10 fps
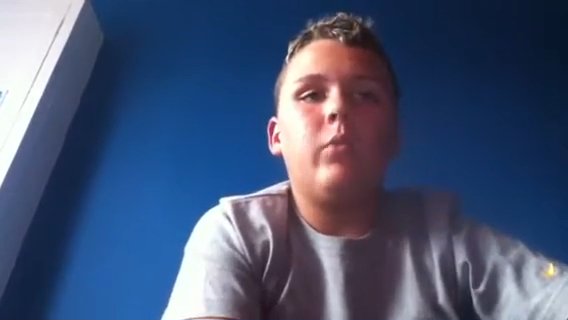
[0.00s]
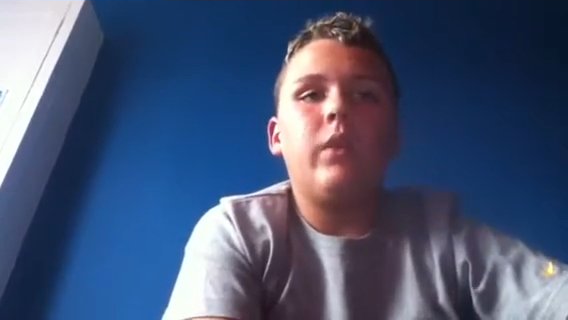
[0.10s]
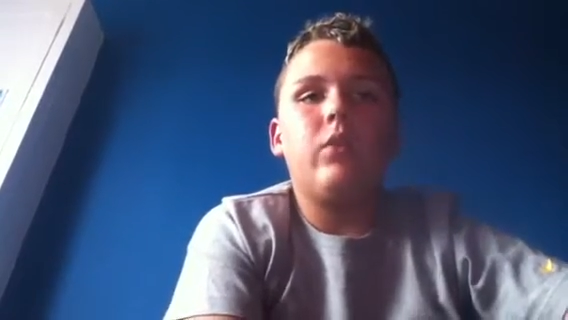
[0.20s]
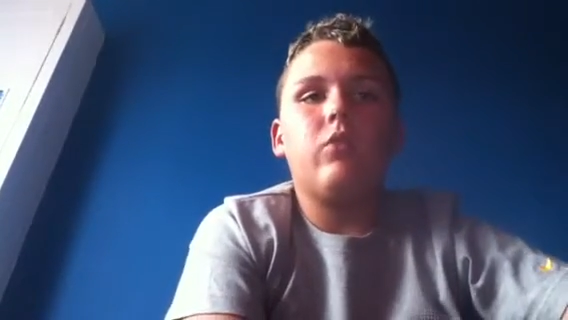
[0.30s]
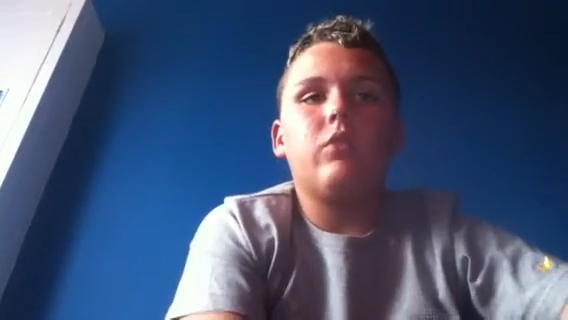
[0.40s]
a
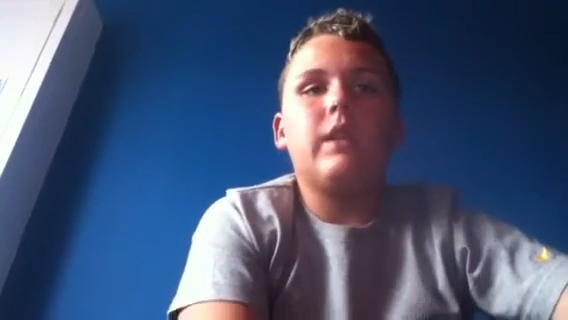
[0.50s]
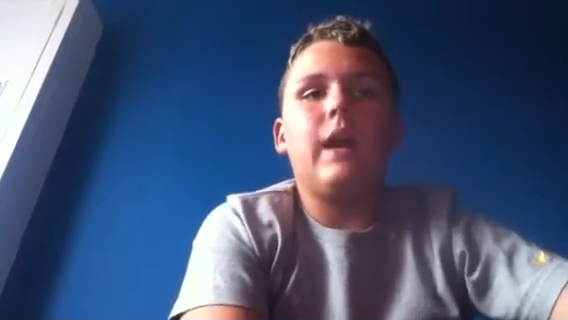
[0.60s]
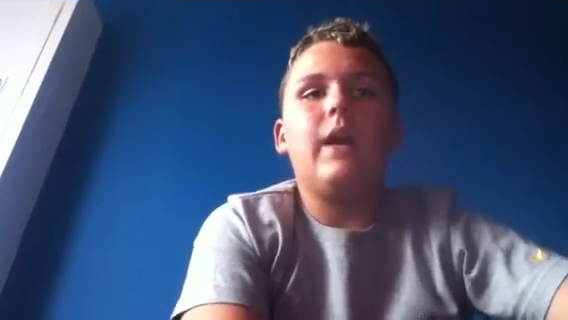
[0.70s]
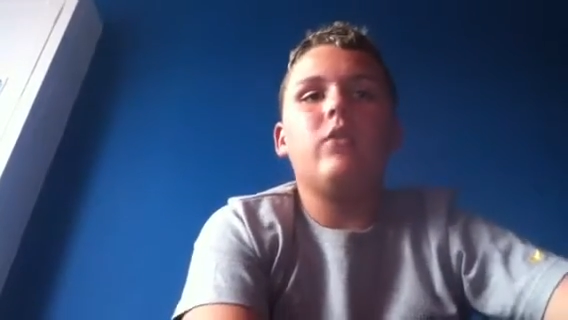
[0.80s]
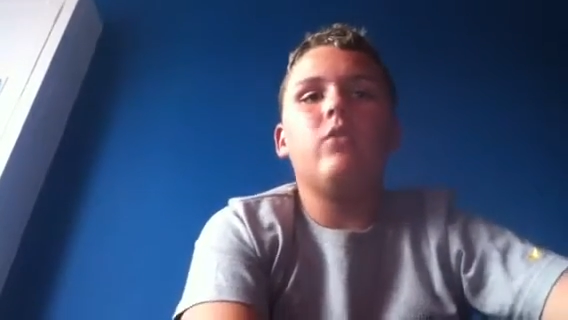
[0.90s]
whale called
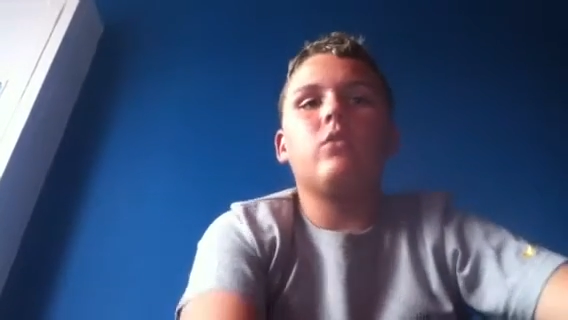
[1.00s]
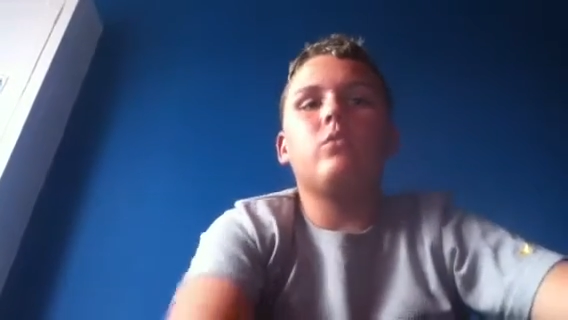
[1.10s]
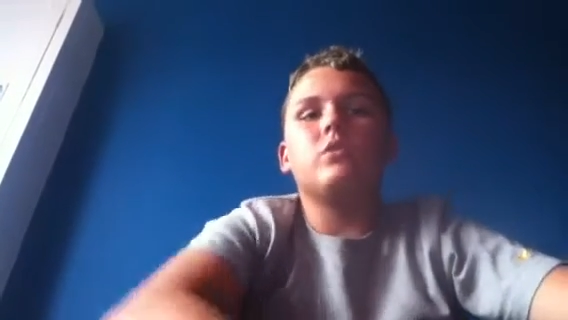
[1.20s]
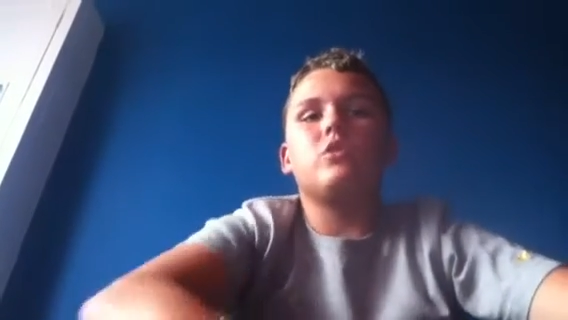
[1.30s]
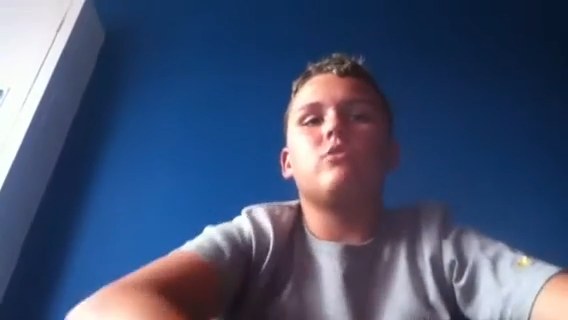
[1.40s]
Canuck
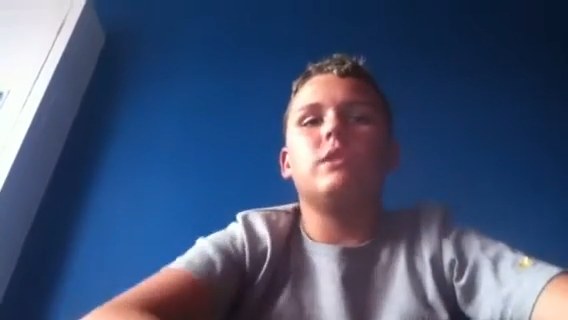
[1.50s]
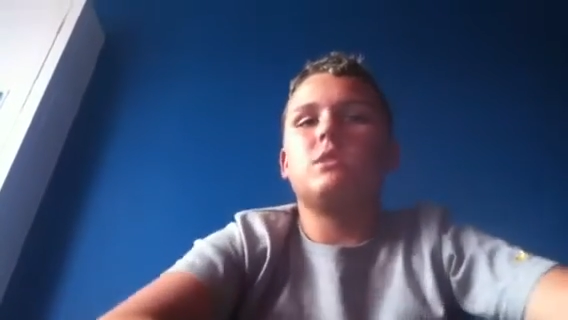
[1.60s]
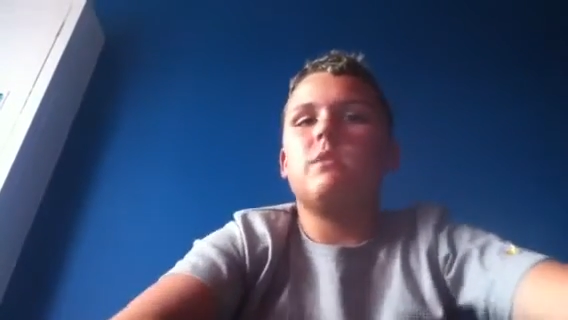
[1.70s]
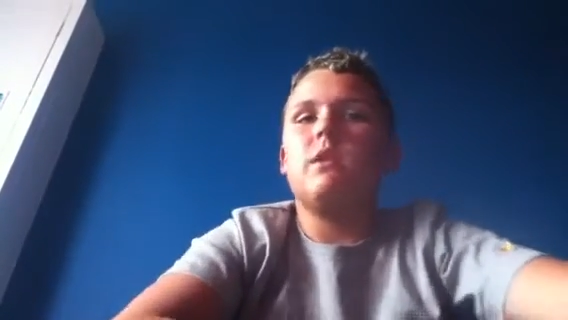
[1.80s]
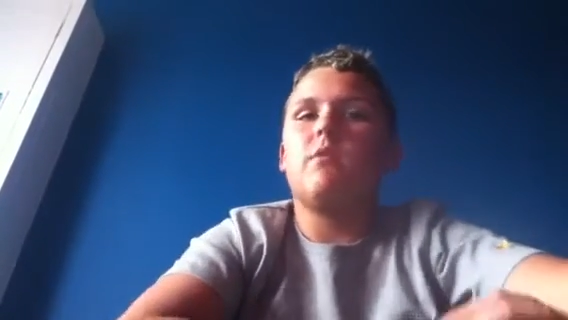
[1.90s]
was
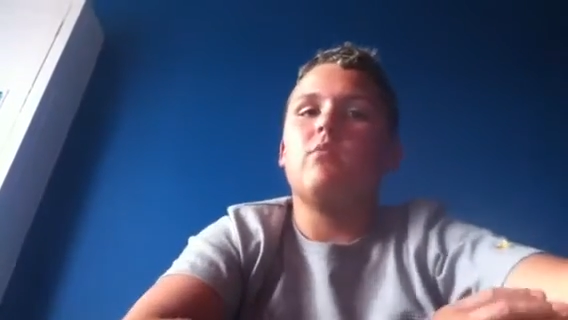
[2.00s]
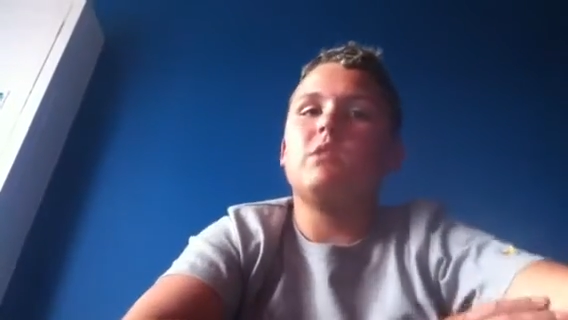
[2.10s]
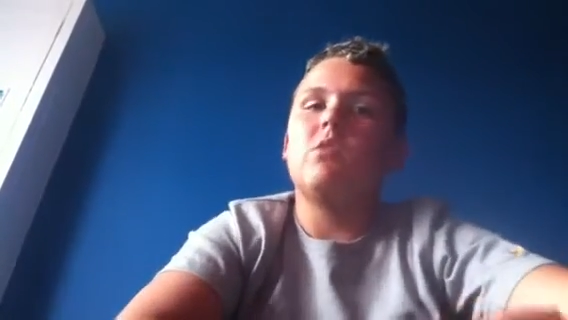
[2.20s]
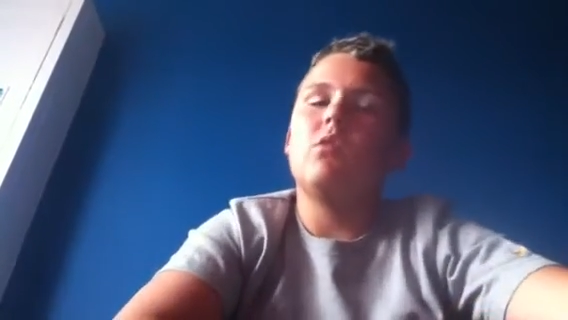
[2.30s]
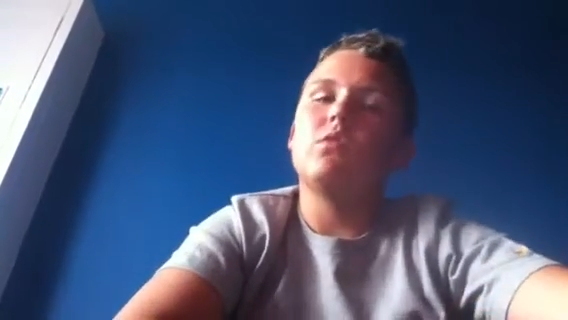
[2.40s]
transferred from
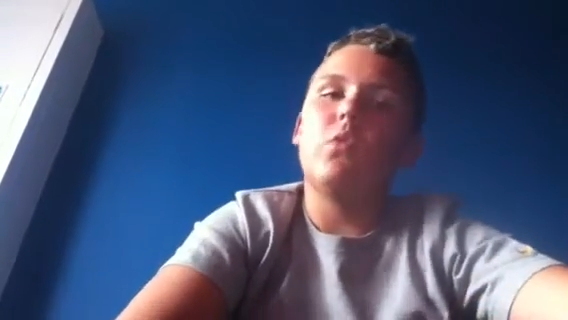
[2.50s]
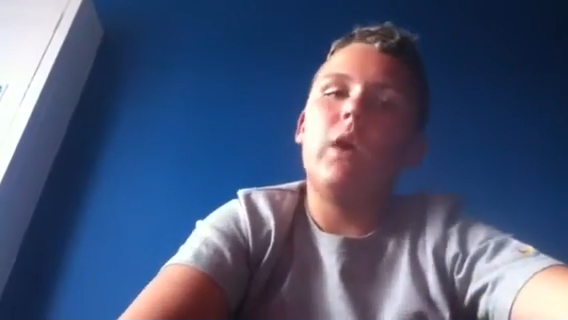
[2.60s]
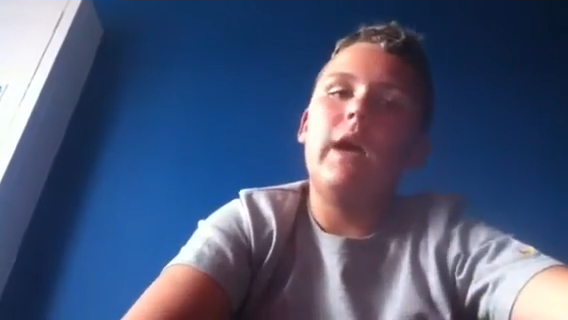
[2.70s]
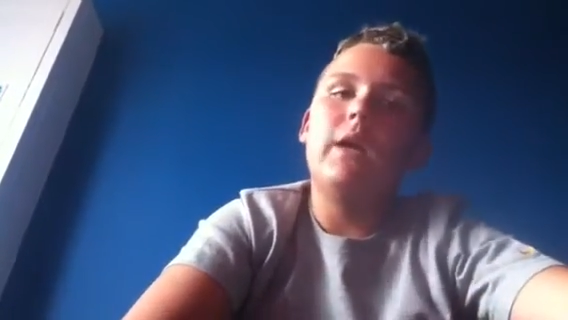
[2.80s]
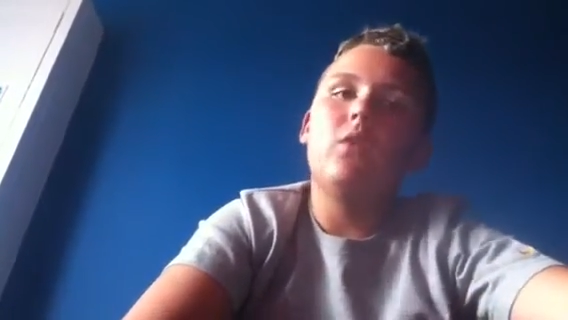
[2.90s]
SeaWorld
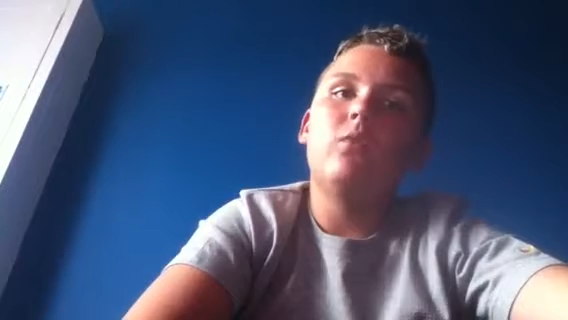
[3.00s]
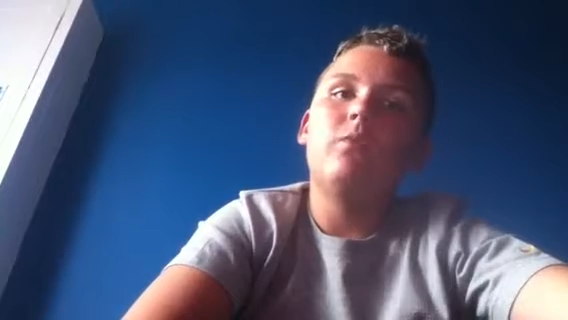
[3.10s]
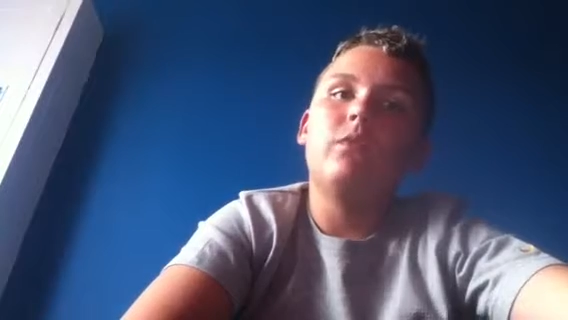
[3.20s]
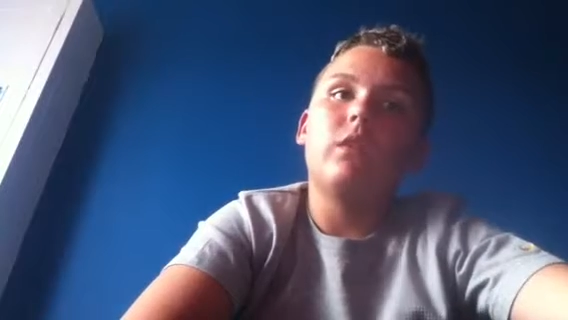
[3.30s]
Ohio.